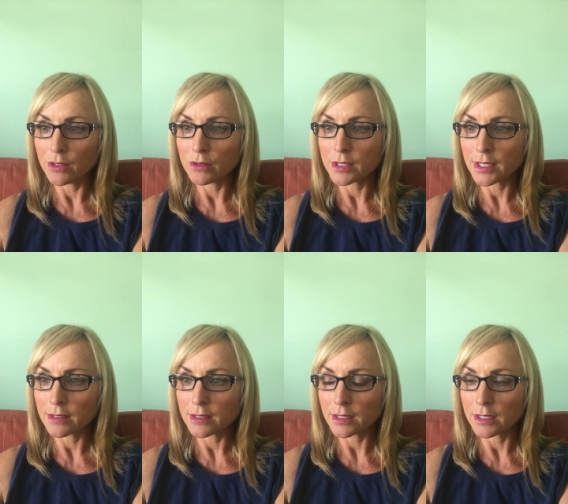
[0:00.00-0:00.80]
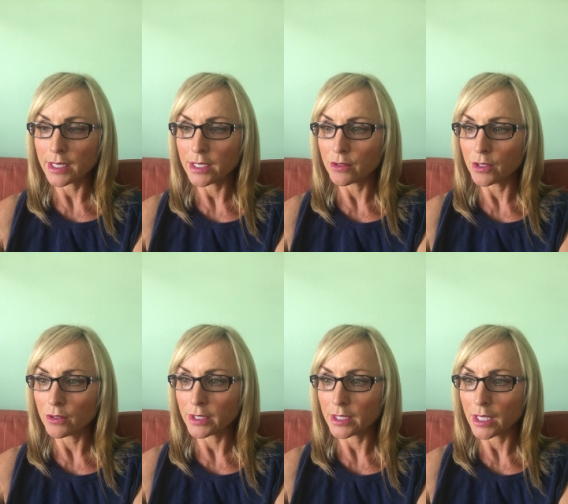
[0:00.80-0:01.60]
you since the day you
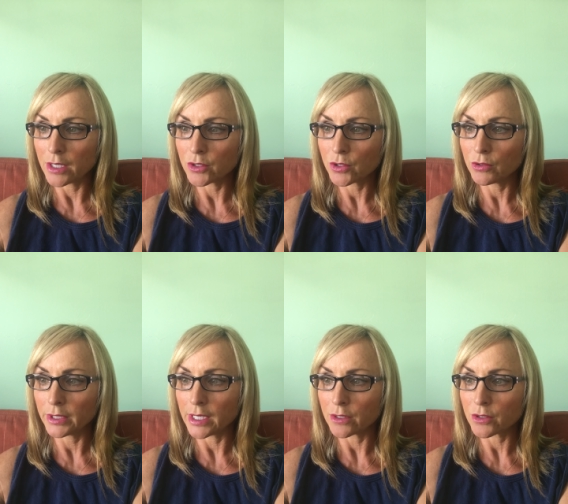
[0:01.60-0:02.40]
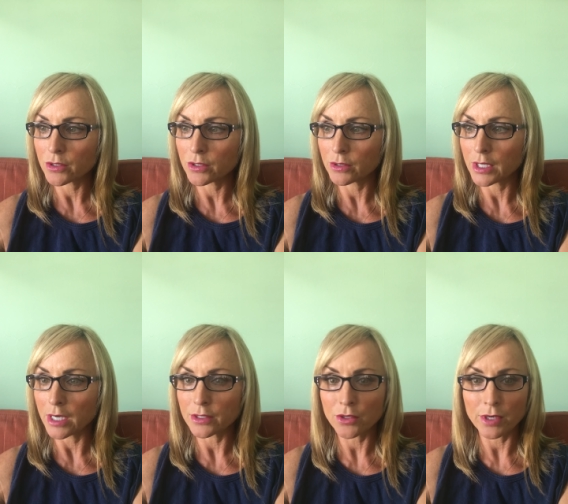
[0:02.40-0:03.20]
heard it and truly understood
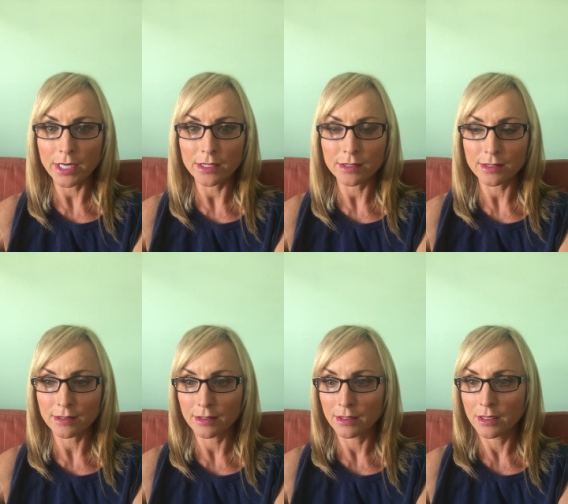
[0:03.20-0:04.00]
God's grace.